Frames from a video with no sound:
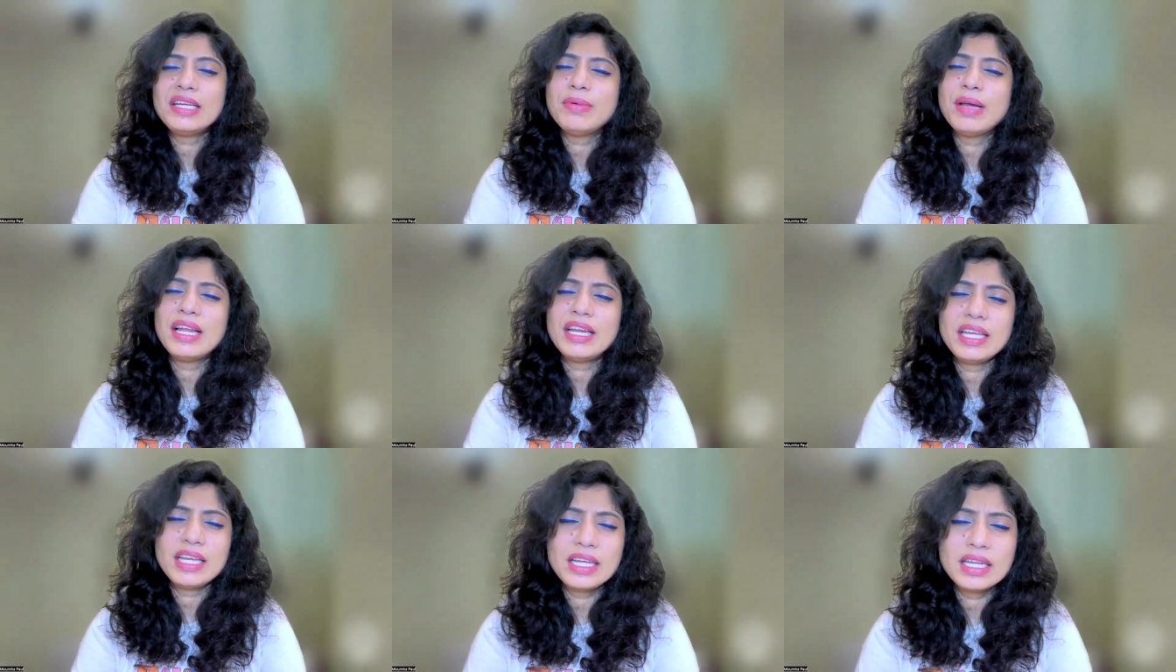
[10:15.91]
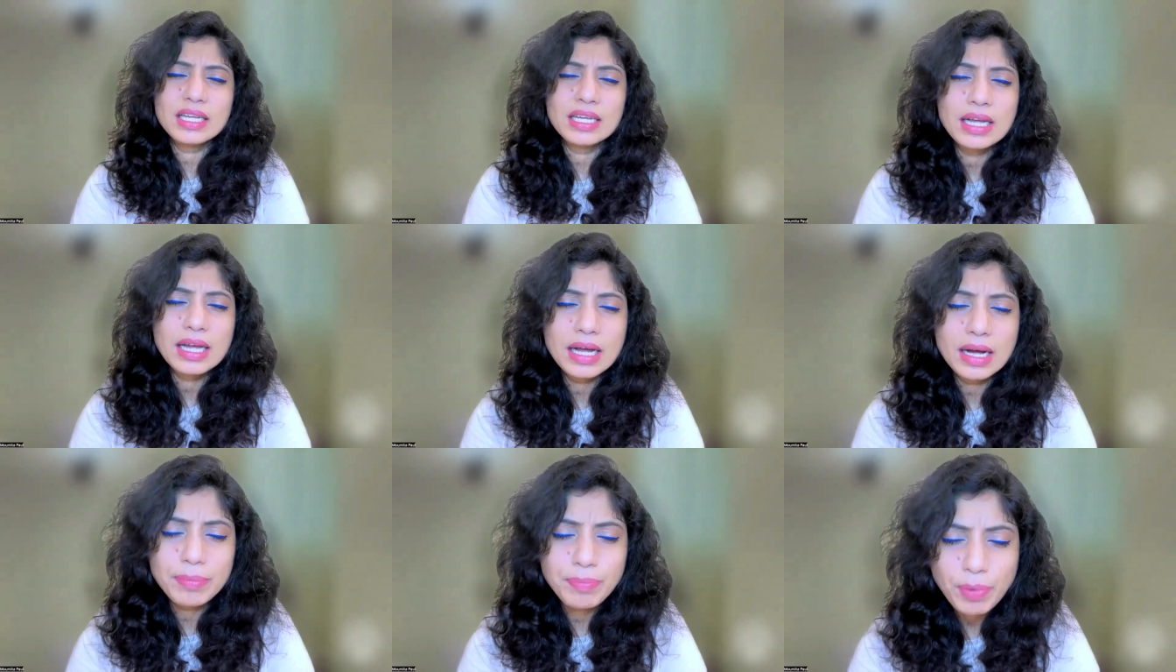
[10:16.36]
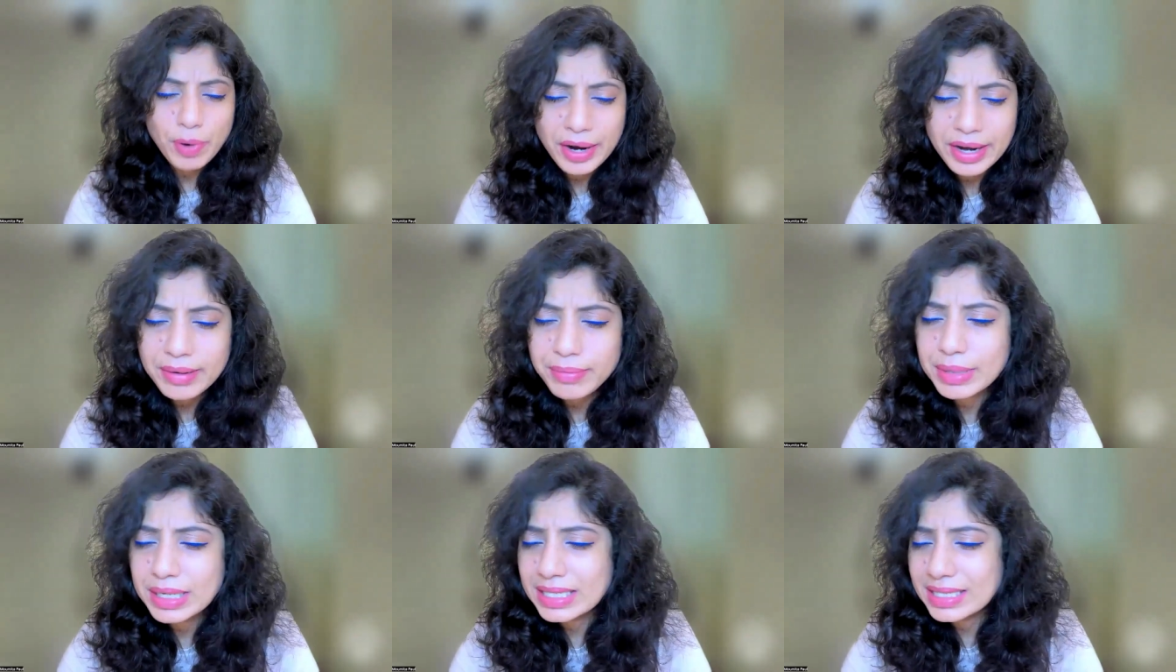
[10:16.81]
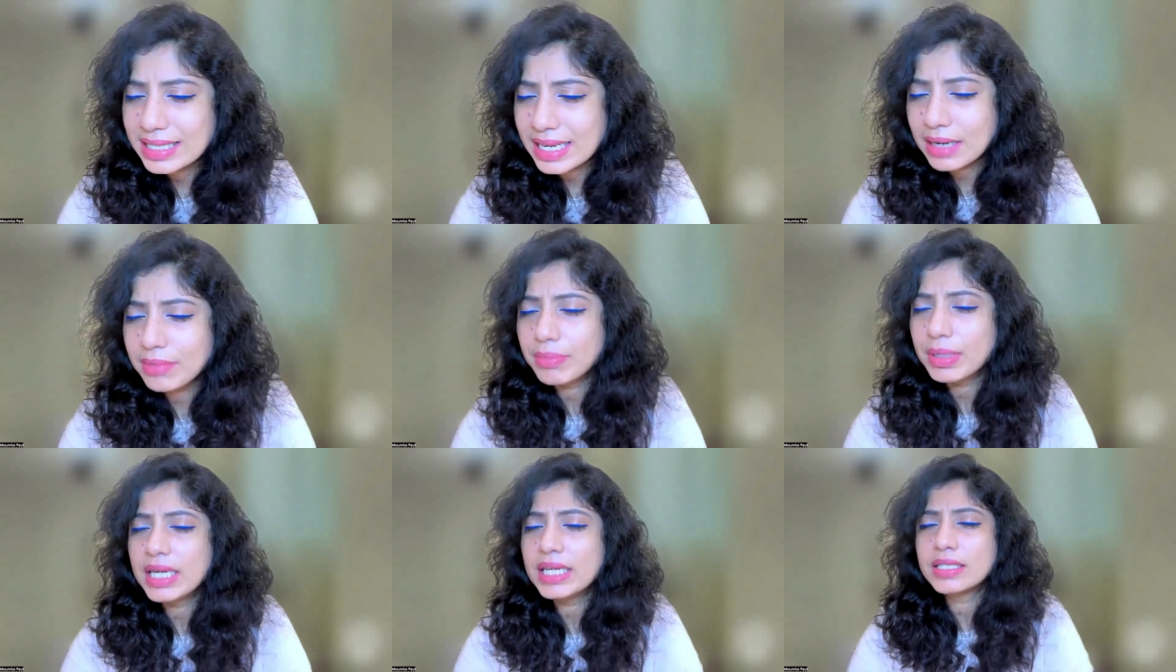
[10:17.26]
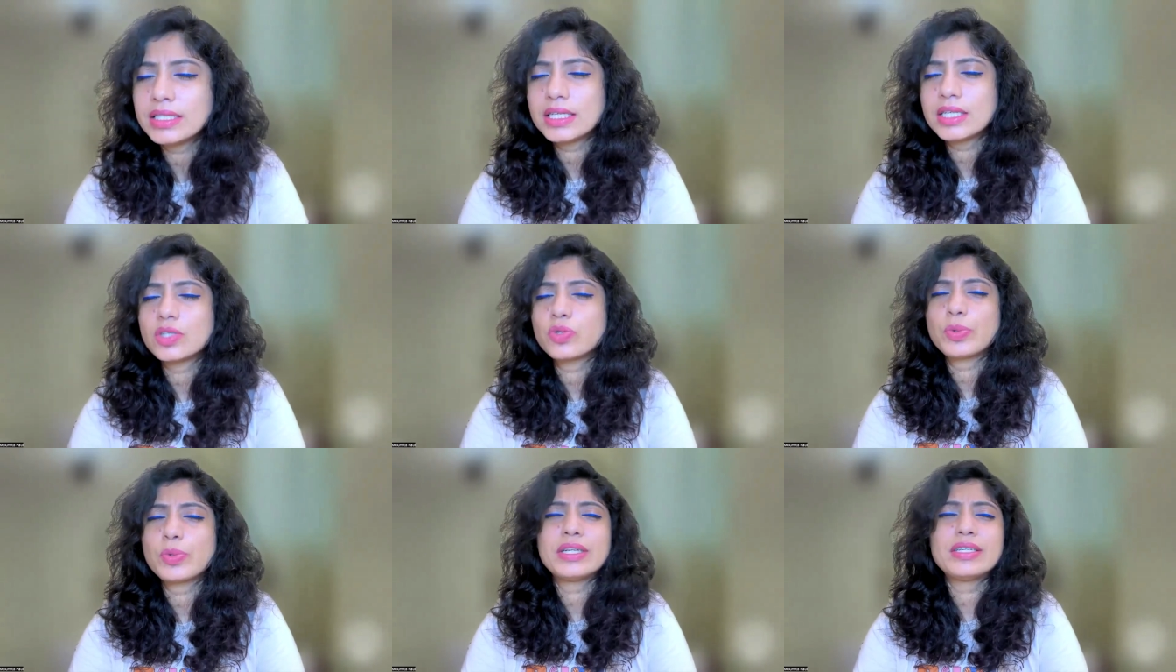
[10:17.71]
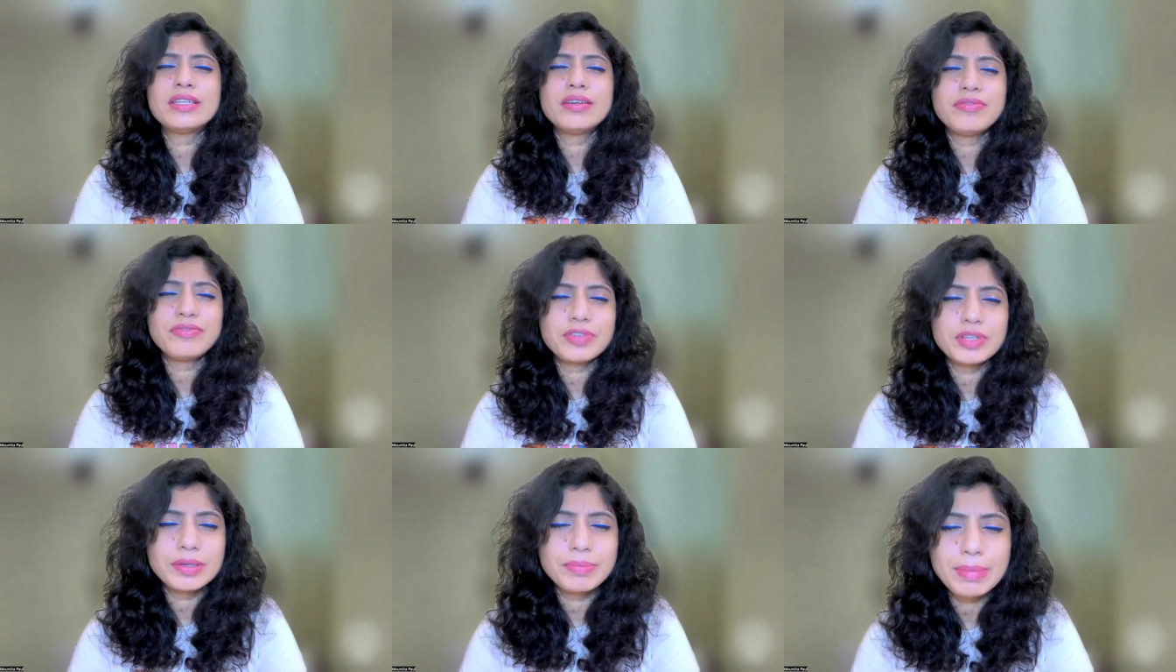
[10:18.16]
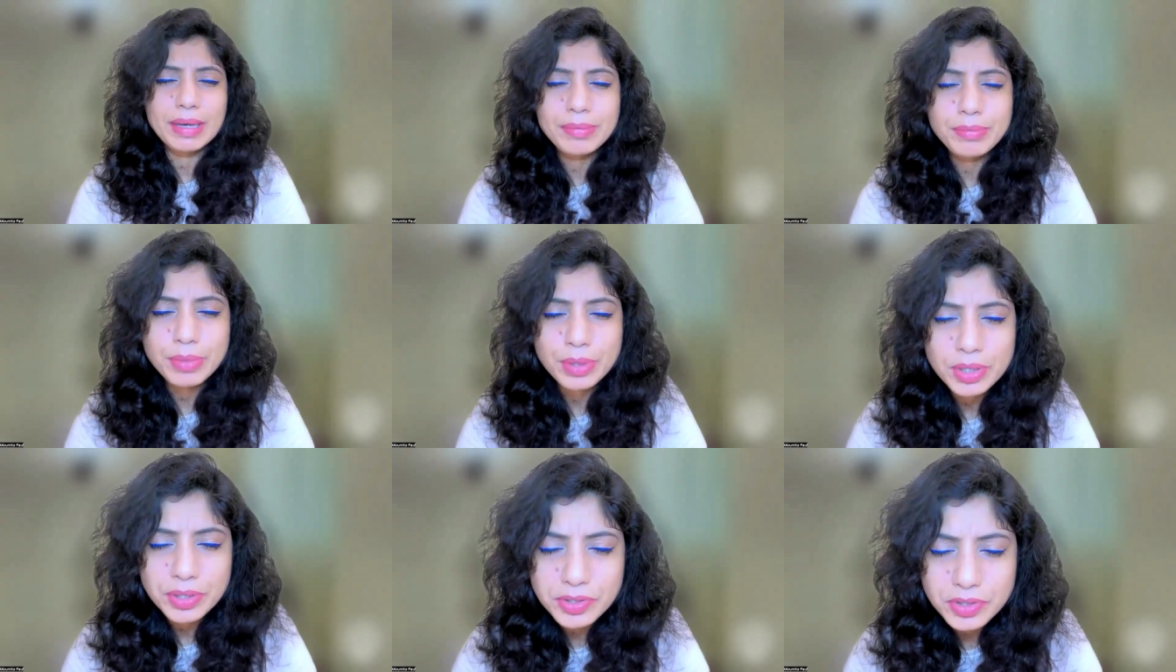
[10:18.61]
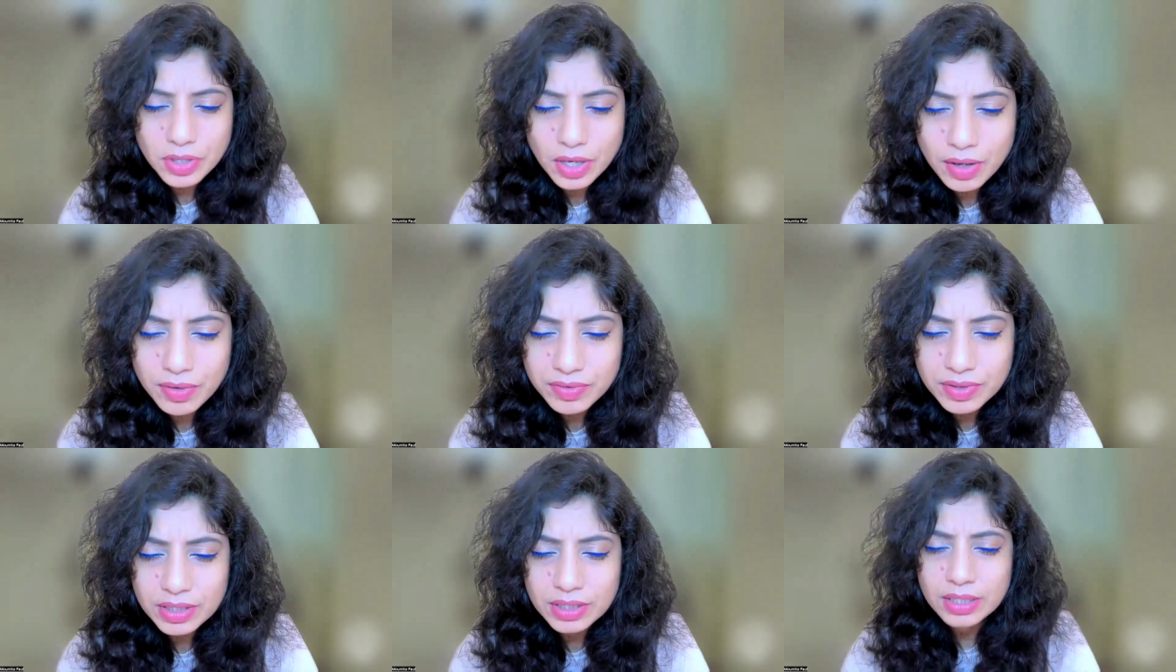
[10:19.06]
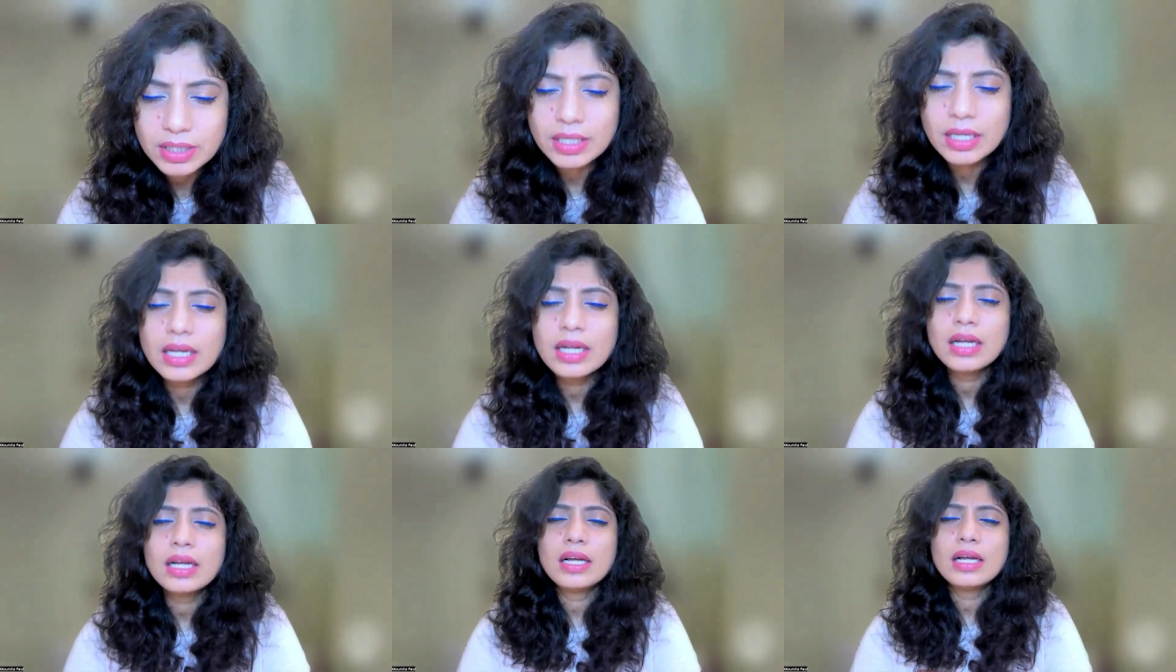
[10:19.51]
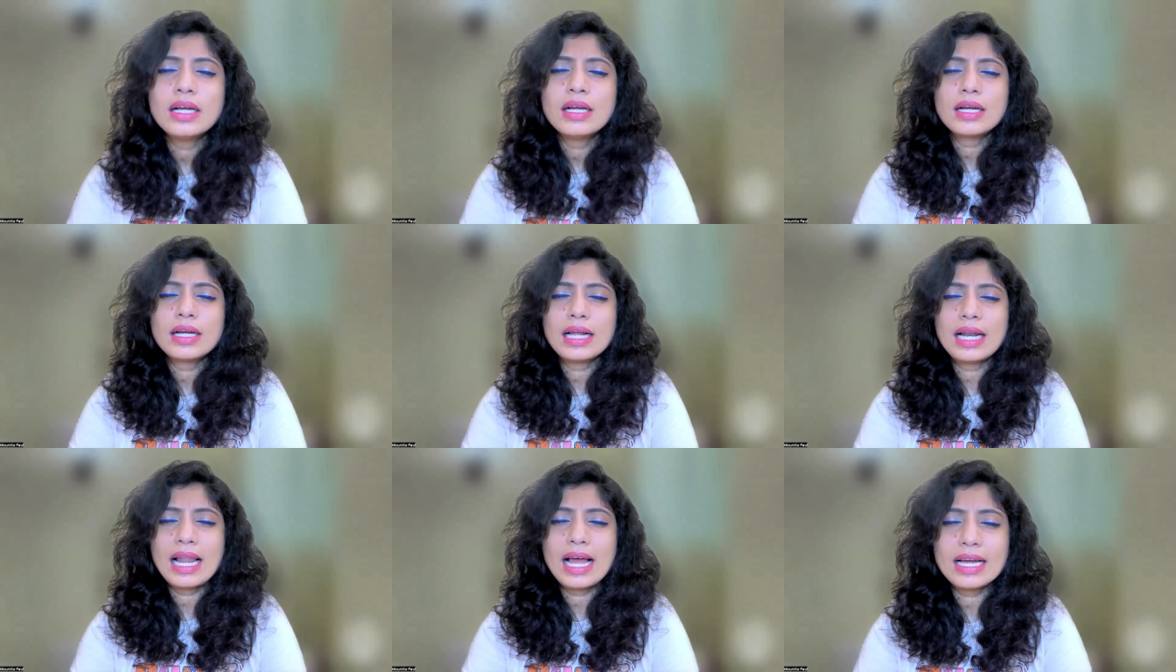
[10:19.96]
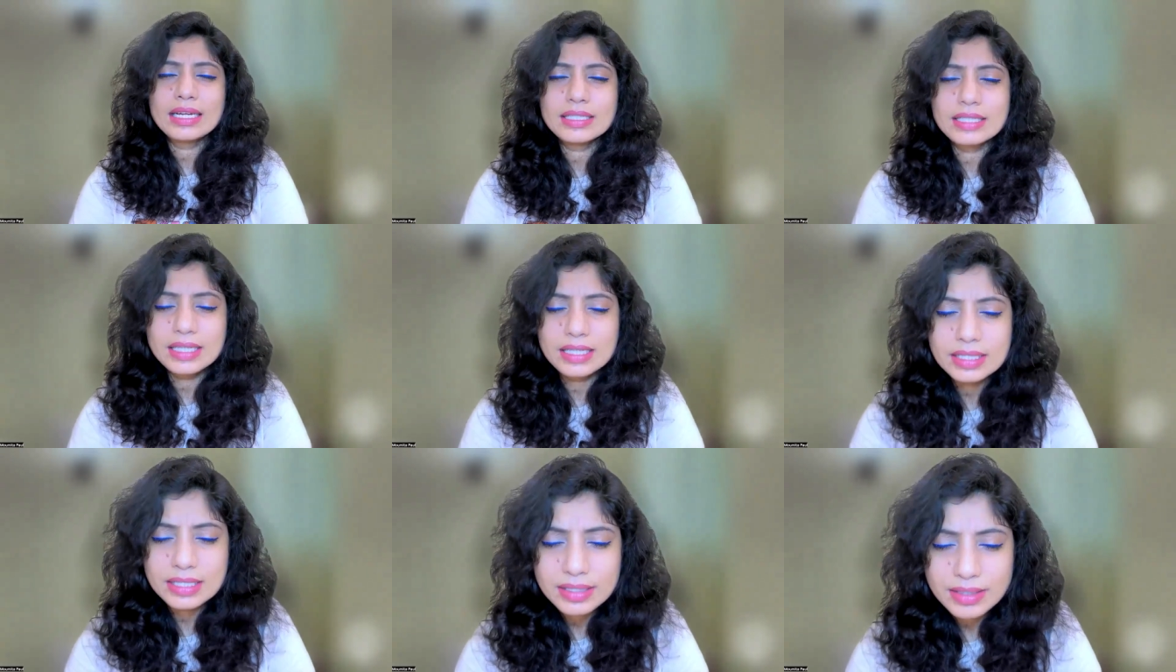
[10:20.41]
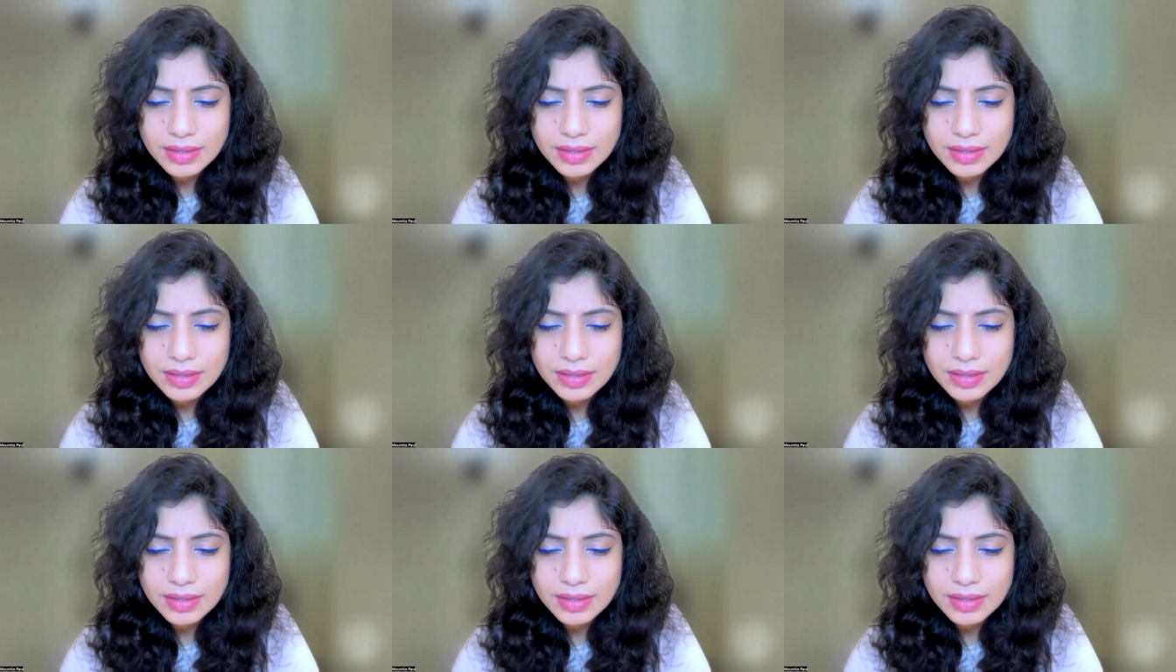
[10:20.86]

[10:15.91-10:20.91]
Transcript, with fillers: many appointments and meetings with different members of the galactic,